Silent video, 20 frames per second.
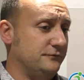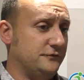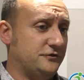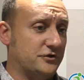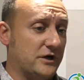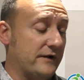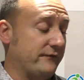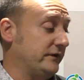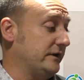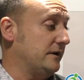
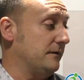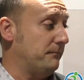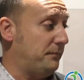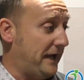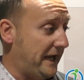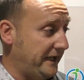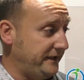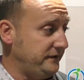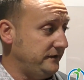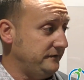traveling
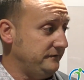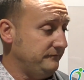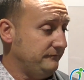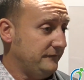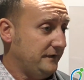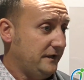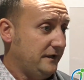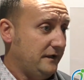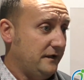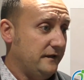companion,
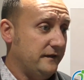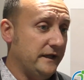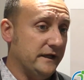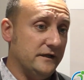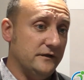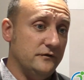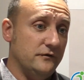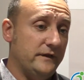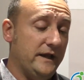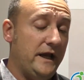they
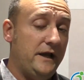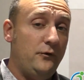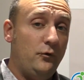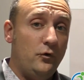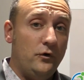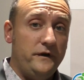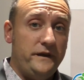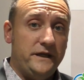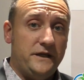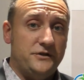could do that,
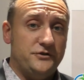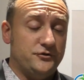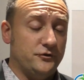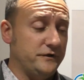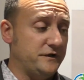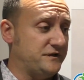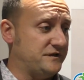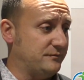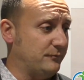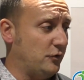or they could
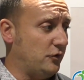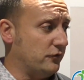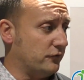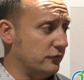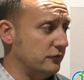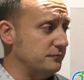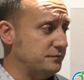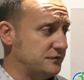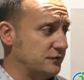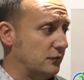join a small
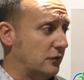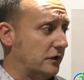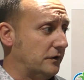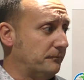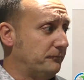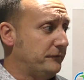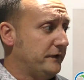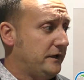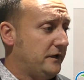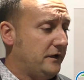group tour.
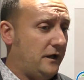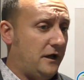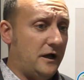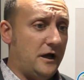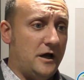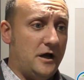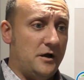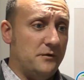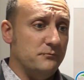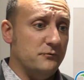
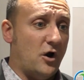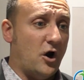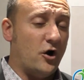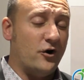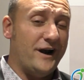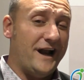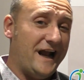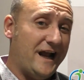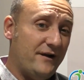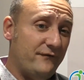
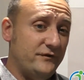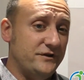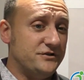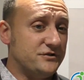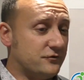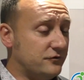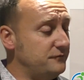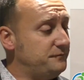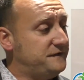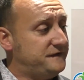Our average
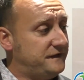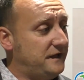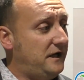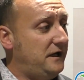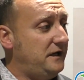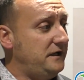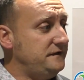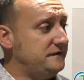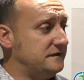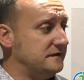group
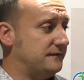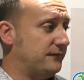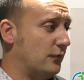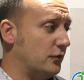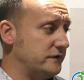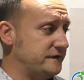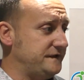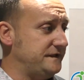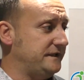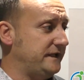size is
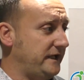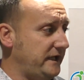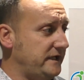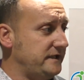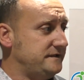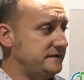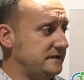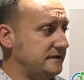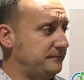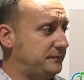14 to
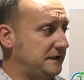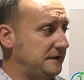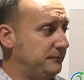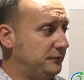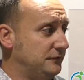18 people.